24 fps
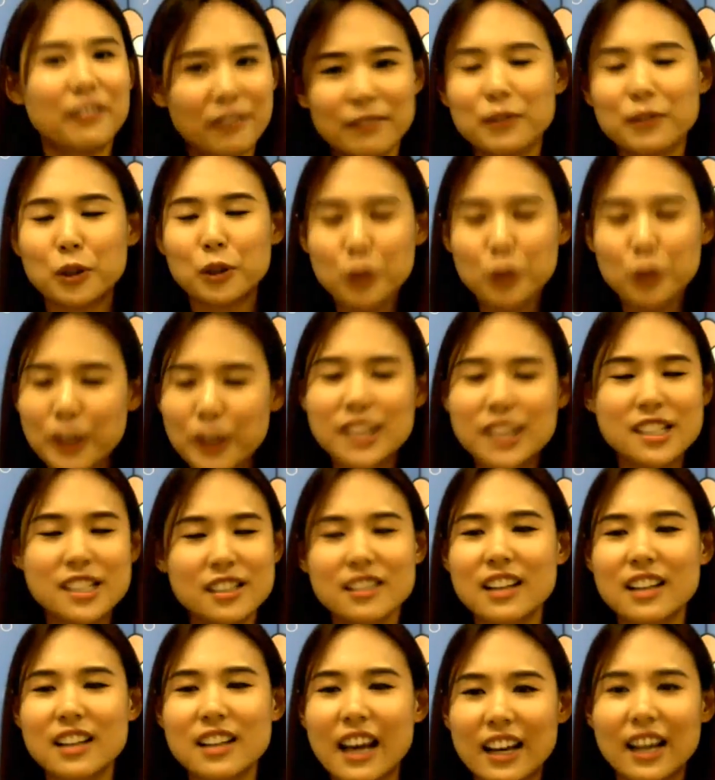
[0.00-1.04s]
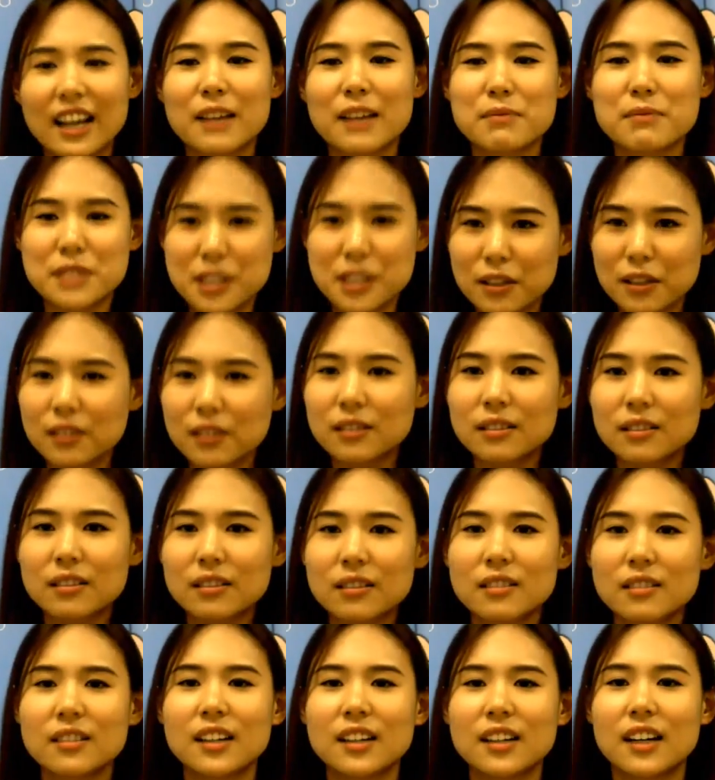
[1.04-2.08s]
Good question. And I'm
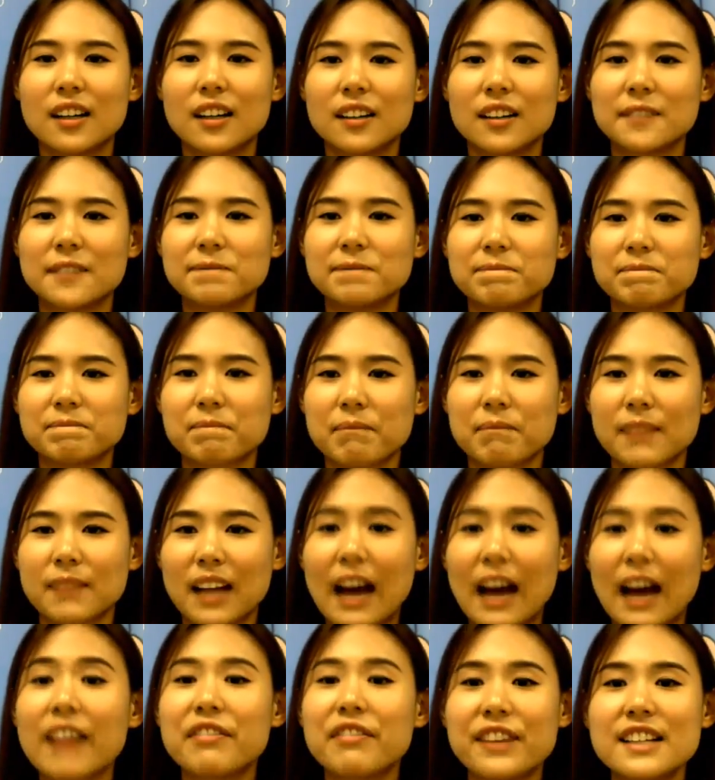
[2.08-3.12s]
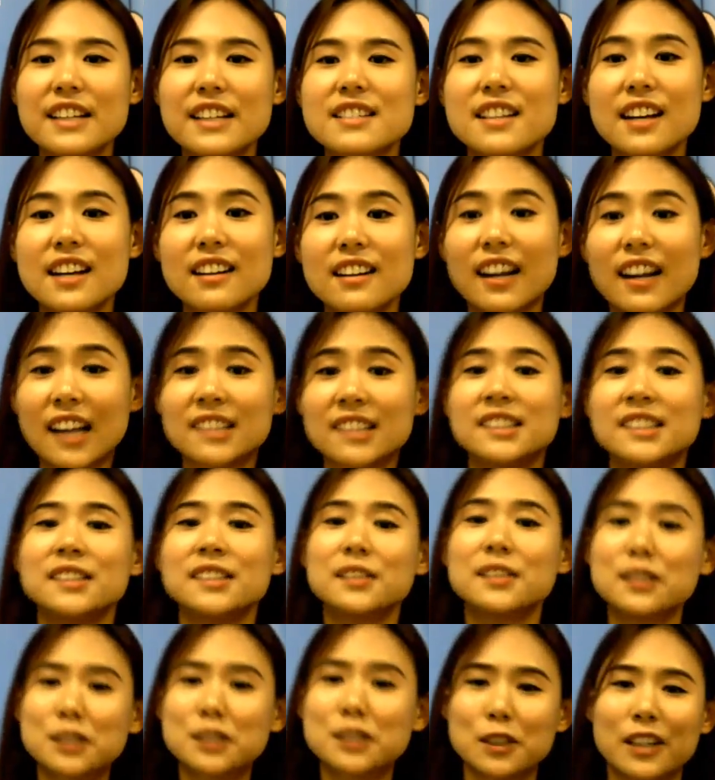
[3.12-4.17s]
still, I face that
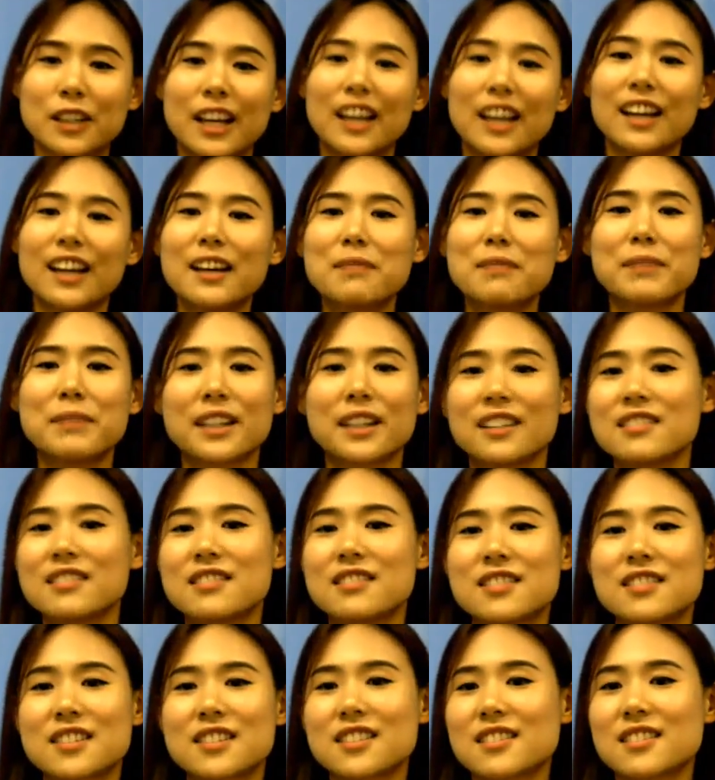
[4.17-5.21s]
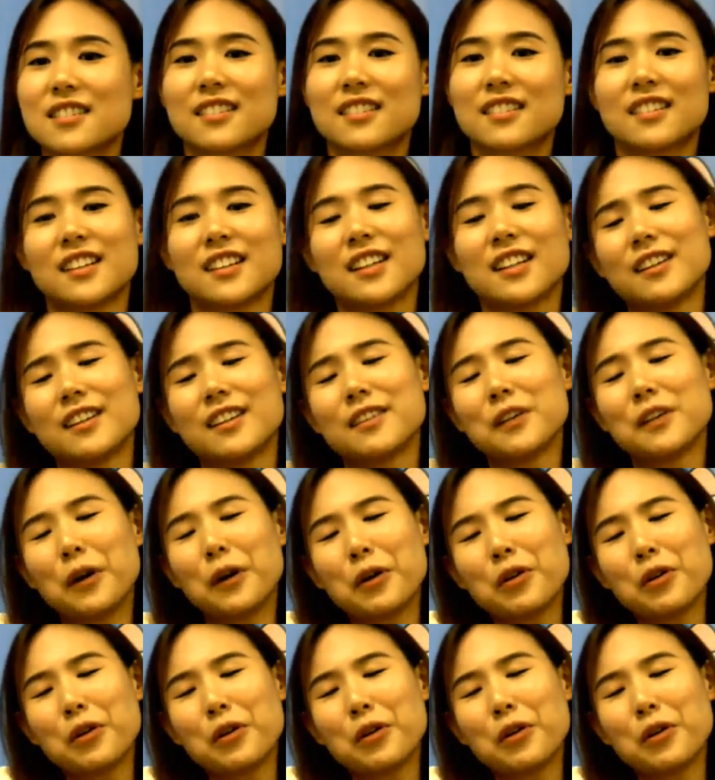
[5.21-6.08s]
until today, because, you